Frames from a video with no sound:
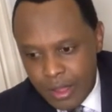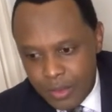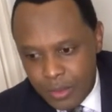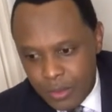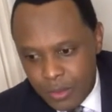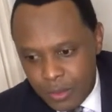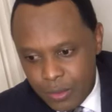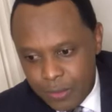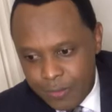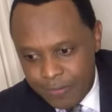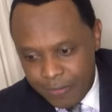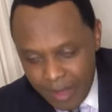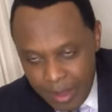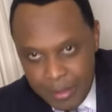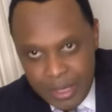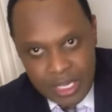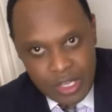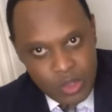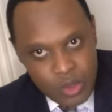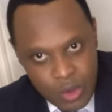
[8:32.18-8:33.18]
your
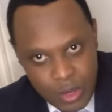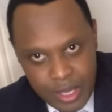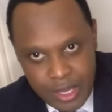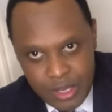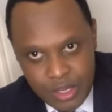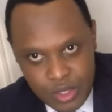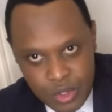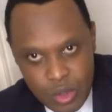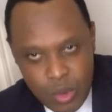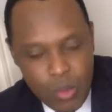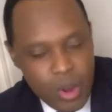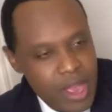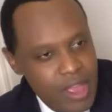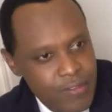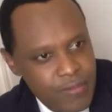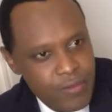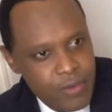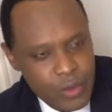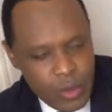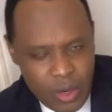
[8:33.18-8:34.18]
family, your kids, your
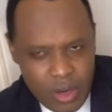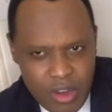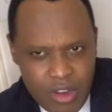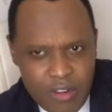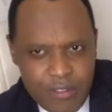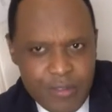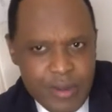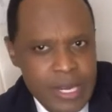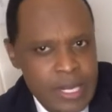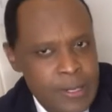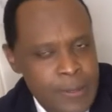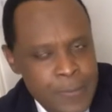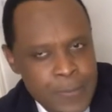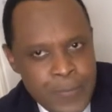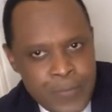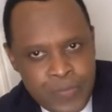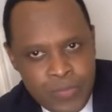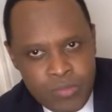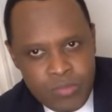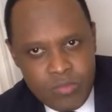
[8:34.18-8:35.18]
wife or your girlfriend,
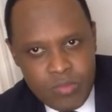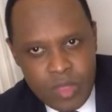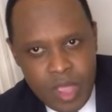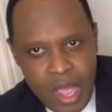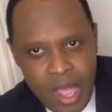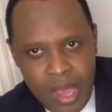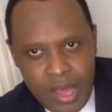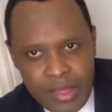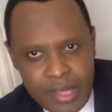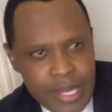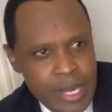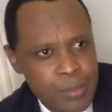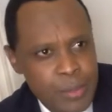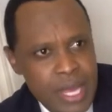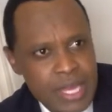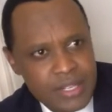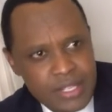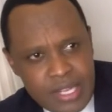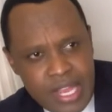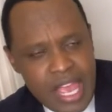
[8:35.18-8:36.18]
then I'm
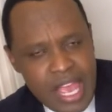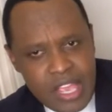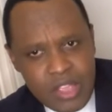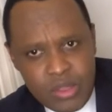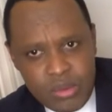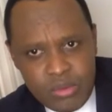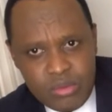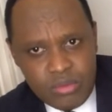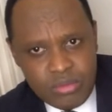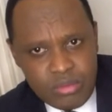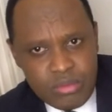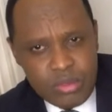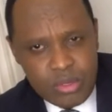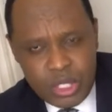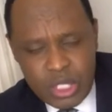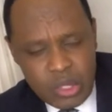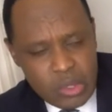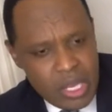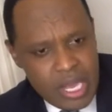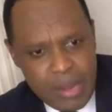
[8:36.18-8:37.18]
not saying you
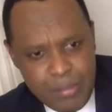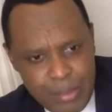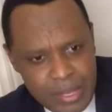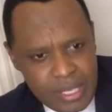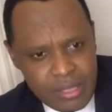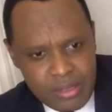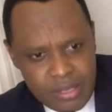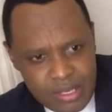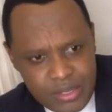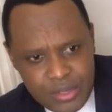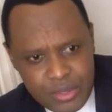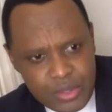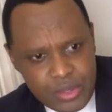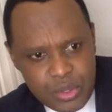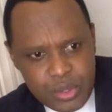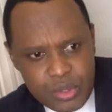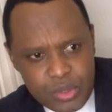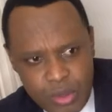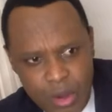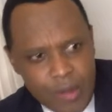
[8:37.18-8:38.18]
still gotta be
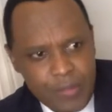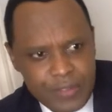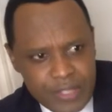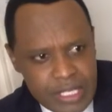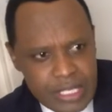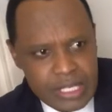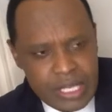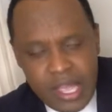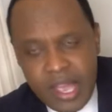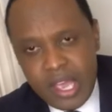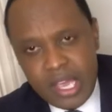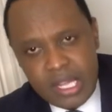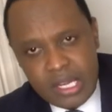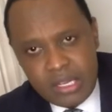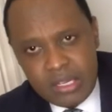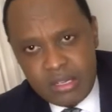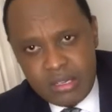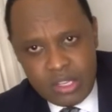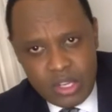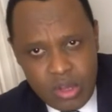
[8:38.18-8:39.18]
just soft and
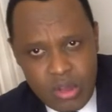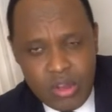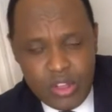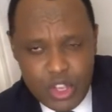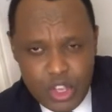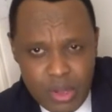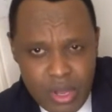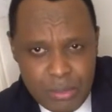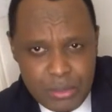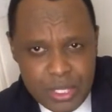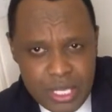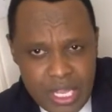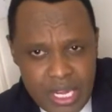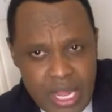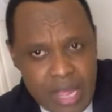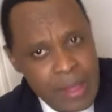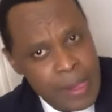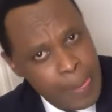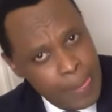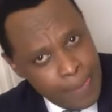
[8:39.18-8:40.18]
kind. You know what I'm
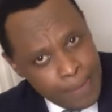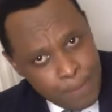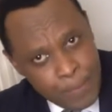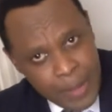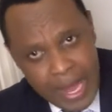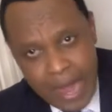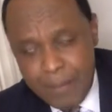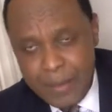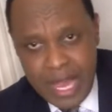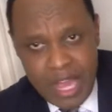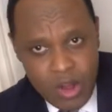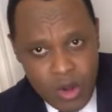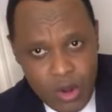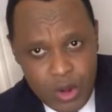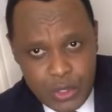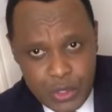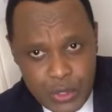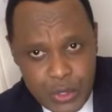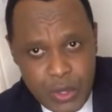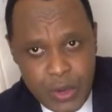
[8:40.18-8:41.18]
saying? But I'm not
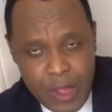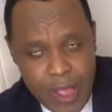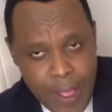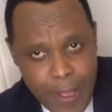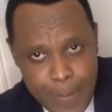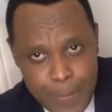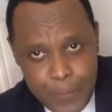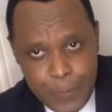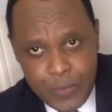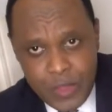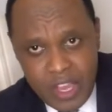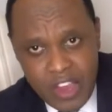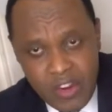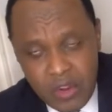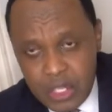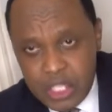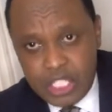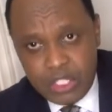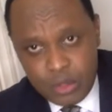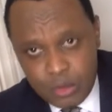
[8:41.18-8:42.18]
also
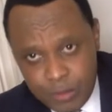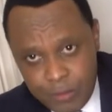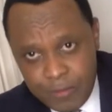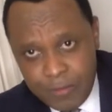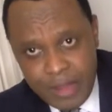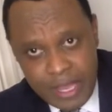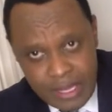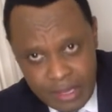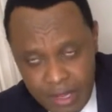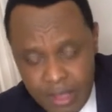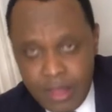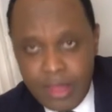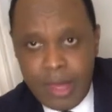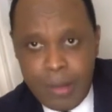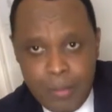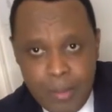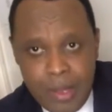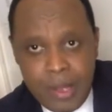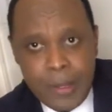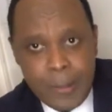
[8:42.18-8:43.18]
encouraging to fight
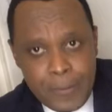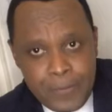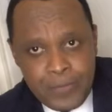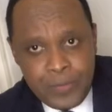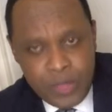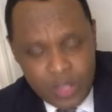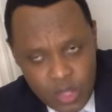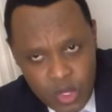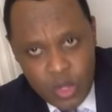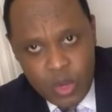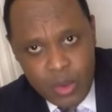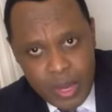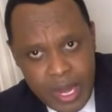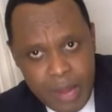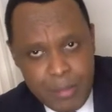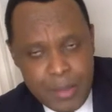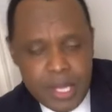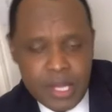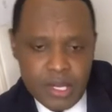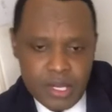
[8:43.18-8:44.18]
either. But you know what
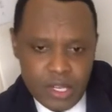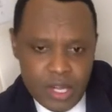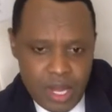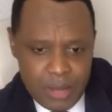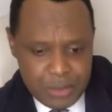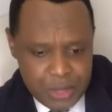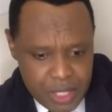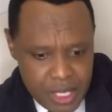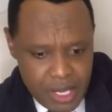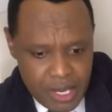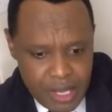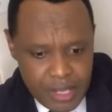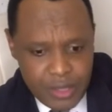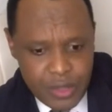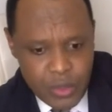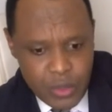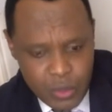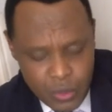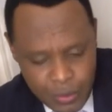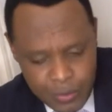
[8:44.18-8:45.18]
I mean? You know what I'm saying?
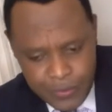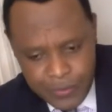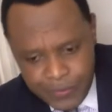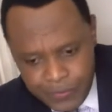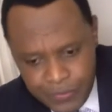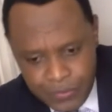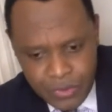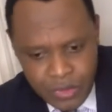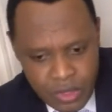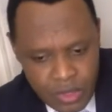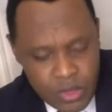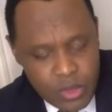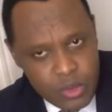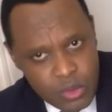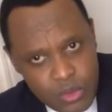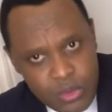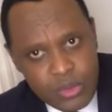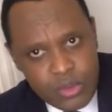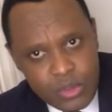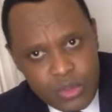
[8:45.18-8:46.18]
Like
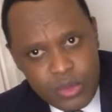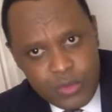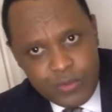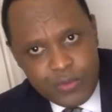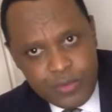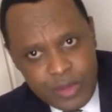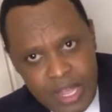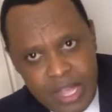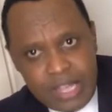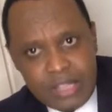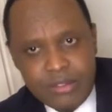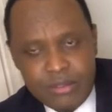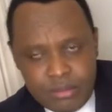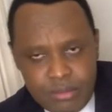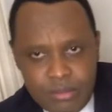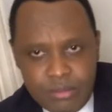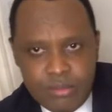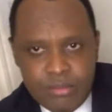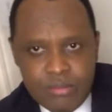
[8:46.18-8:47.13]
you've got